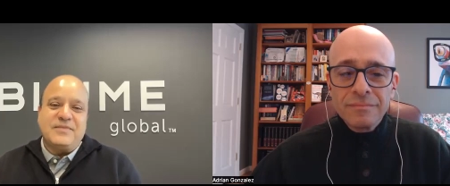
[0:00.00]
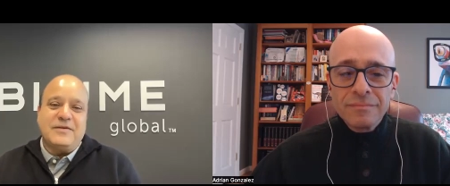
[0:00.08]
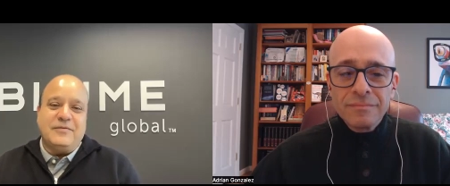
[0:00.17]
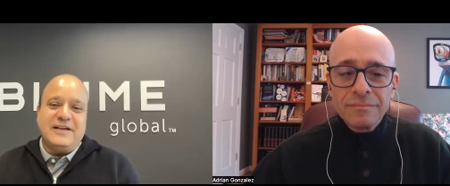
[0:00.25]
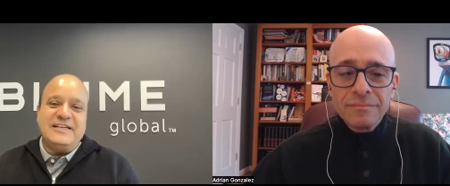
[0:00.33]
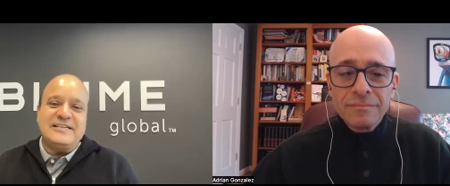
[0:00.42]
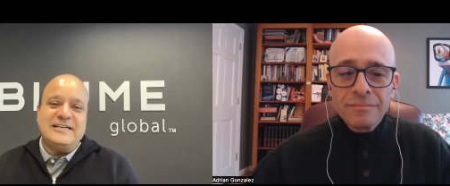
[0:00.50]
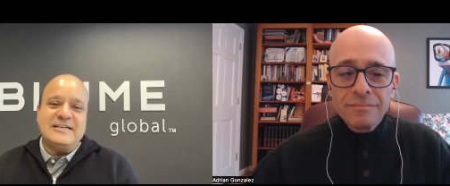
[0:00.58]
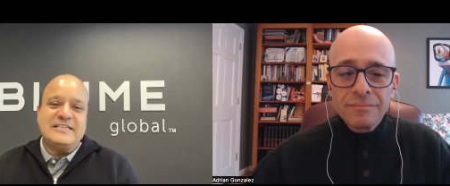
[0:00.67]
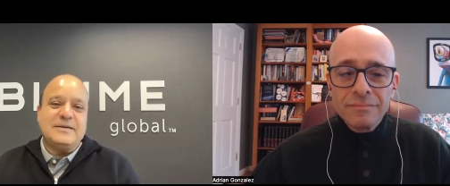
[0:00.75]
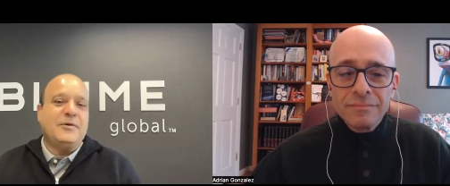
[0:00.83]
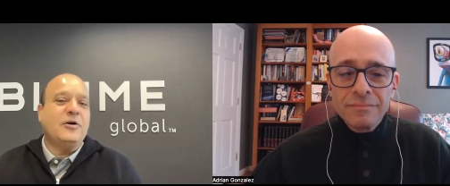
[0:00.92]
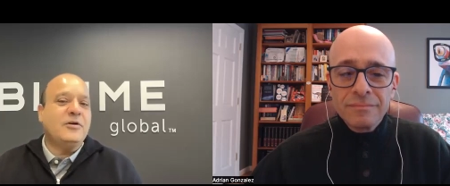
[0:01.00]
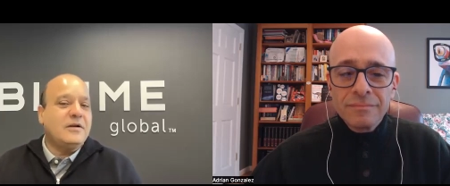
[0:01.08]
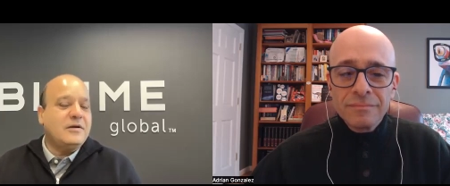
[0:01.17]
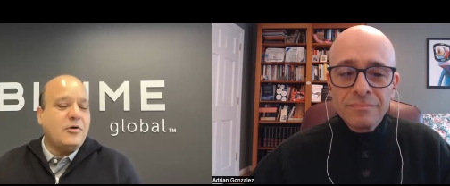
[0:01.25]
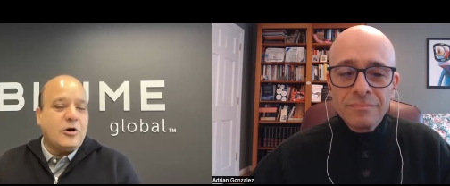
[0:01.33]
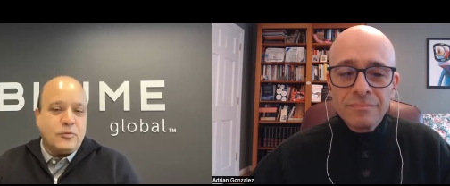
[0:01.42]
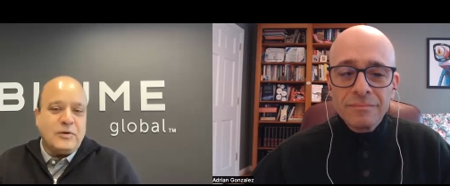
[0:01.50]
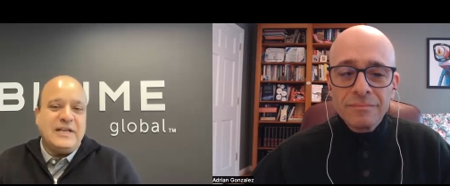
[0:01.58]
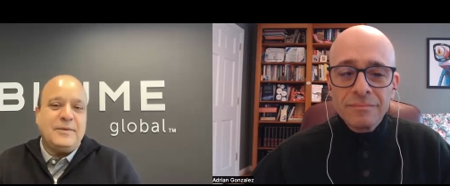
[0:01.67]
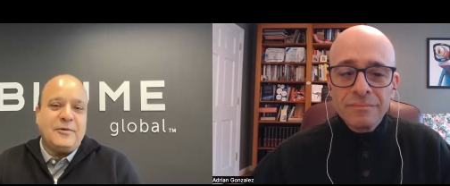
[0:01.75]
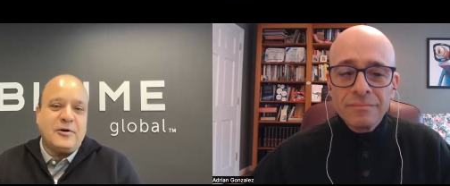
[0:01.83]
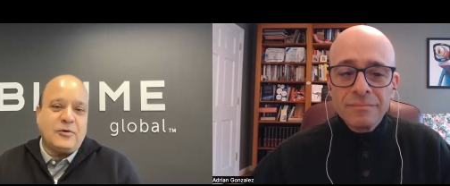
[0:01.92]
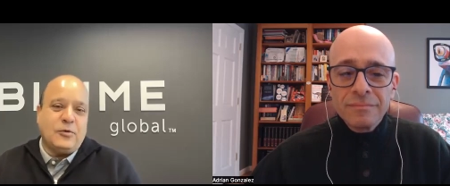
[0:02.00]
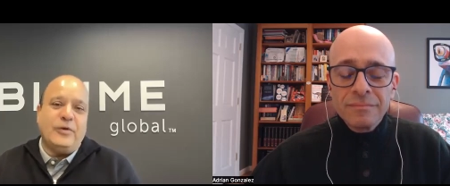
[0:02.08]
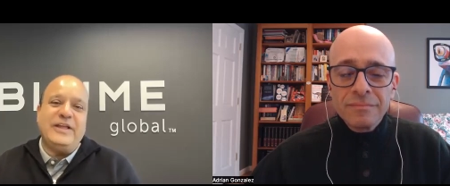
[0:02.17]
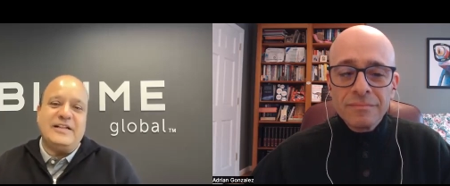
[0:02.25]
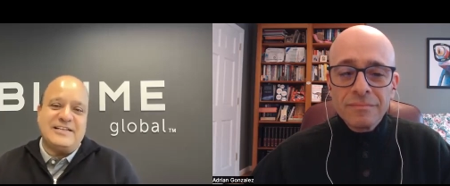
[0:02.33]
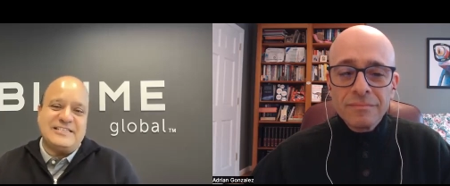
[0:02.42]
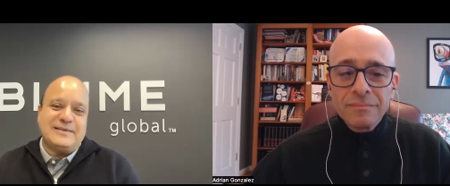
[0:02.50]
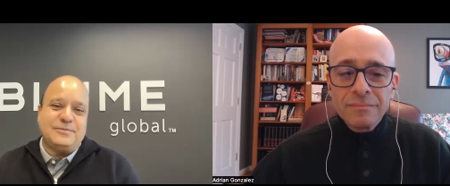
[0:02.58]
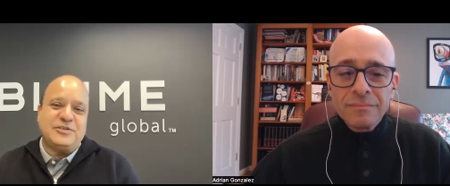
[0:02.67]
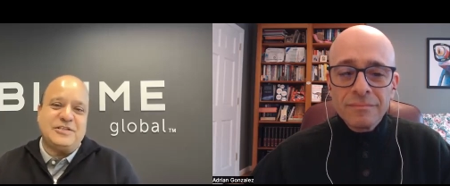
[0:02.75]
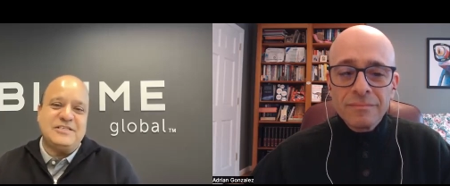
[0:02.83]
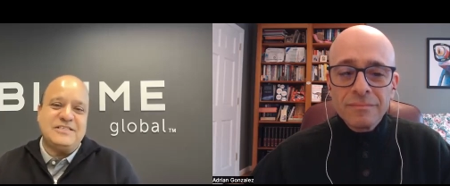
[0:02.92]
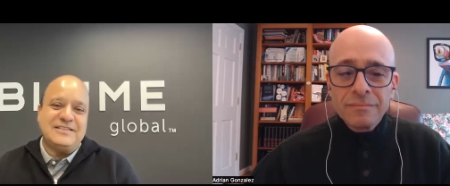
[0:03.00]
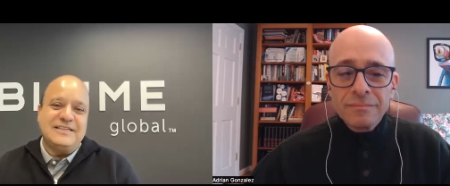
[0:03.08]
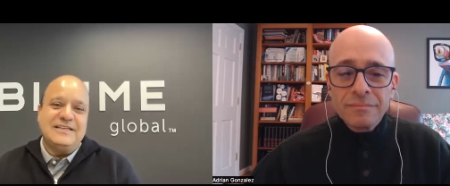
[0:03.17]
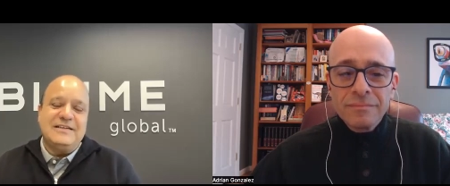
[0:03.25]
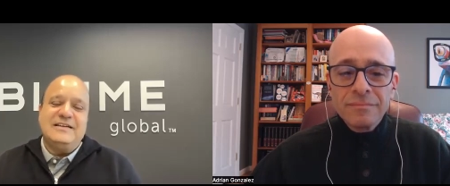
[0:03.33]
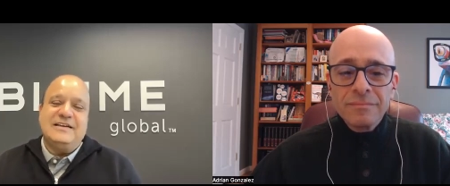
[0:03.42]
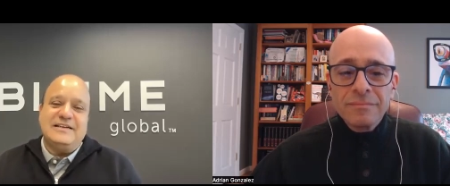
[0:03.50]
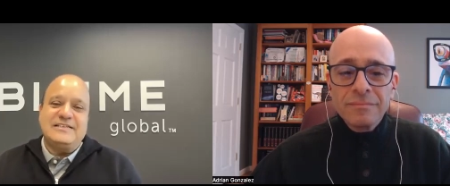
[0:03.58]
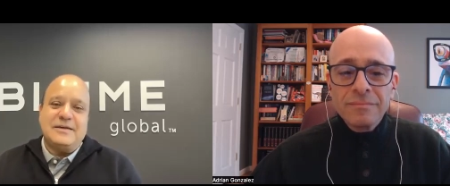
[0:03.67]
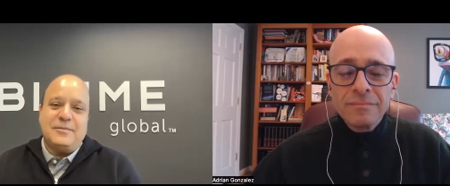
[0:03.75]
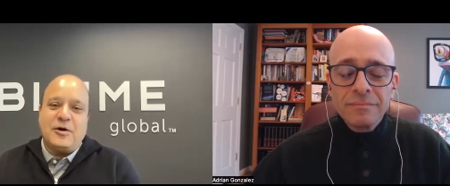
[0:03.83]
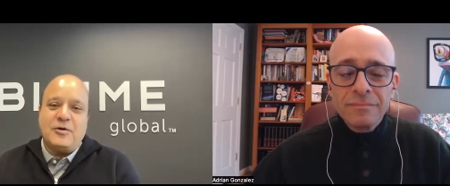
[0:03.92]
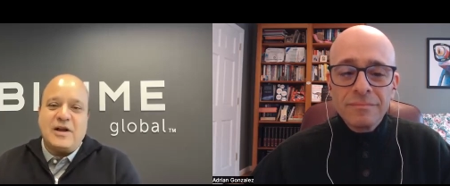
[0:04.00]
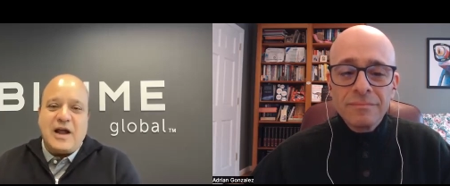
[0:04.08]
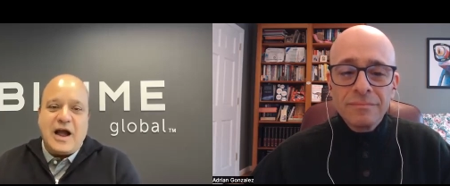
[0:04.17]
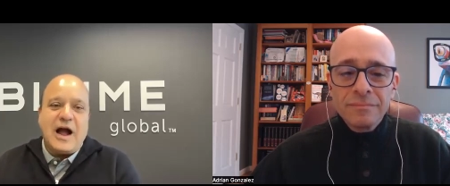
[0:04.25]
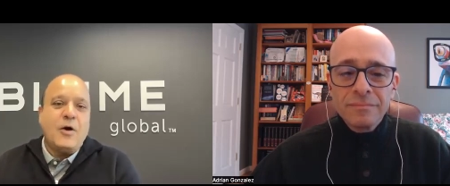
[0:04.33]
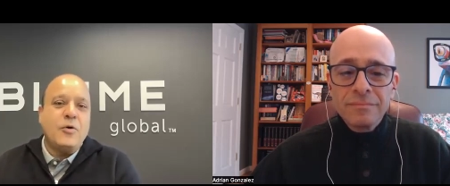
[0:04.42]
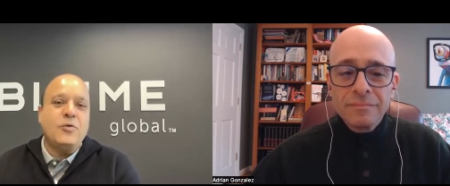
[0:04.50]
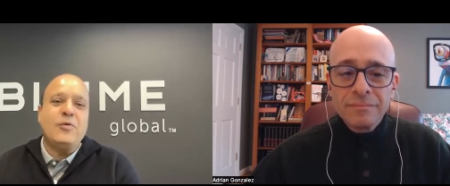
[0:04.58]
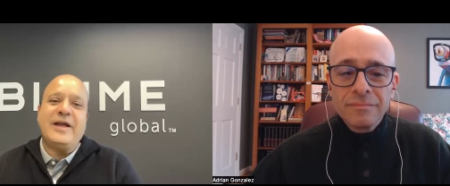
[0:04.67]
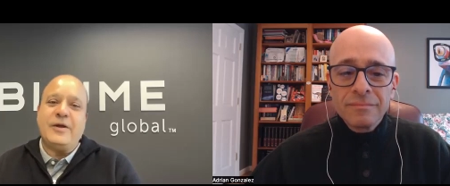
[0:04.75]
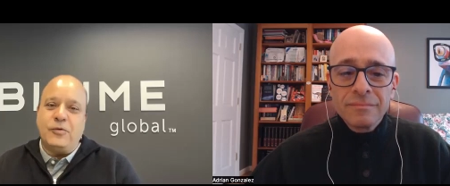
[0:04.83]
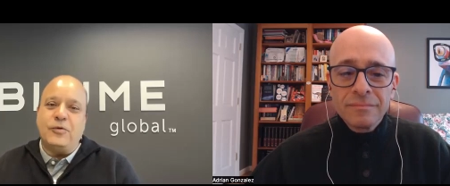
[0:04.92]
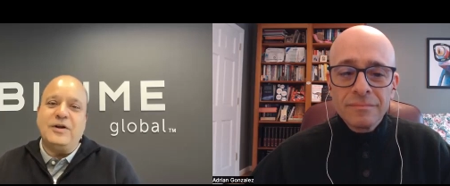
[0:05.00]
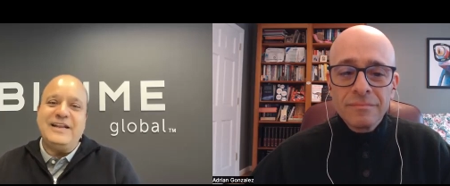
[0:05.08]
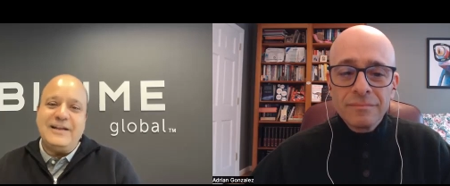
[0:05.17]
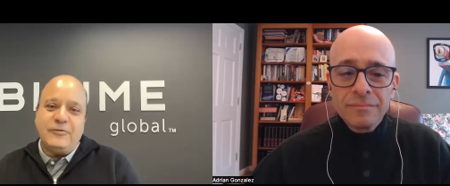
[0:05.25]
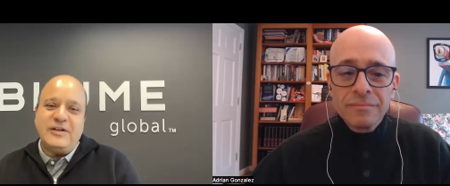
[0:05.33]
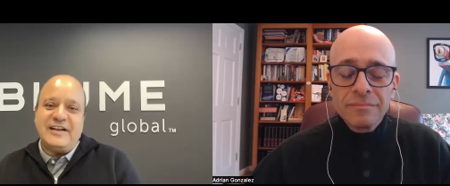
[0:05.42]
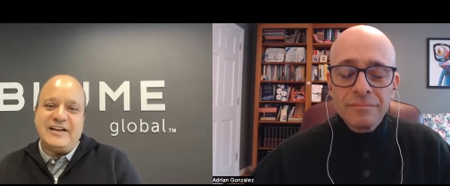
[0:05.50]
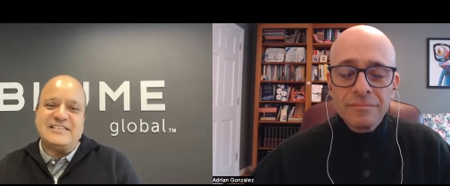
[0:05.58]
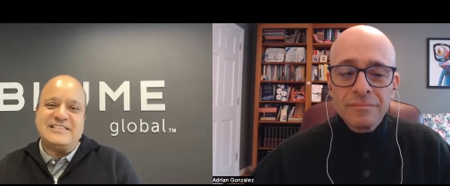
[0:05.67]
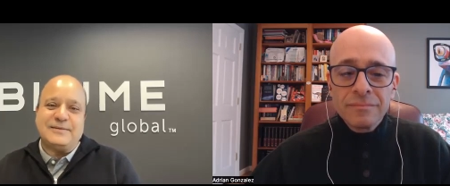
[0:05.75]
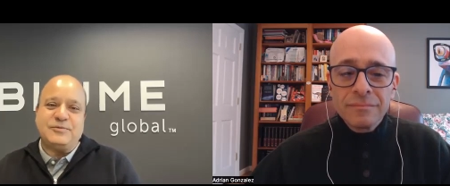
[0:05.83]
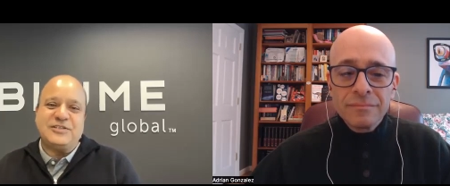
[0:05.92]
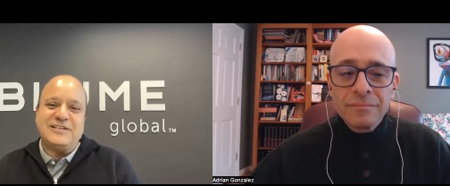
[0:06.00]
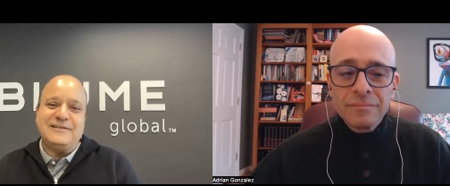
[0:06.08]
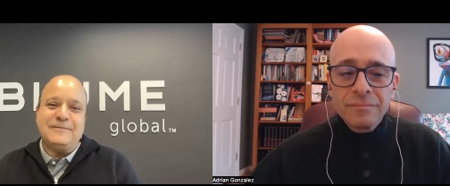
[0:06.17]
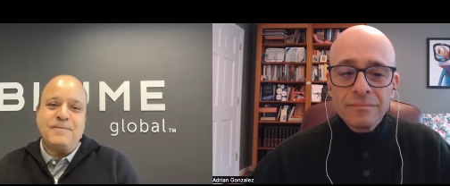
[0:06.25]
Speaker 1: one is that it's about not only about knowing the exceptions, it's about how do I go deal with an exception.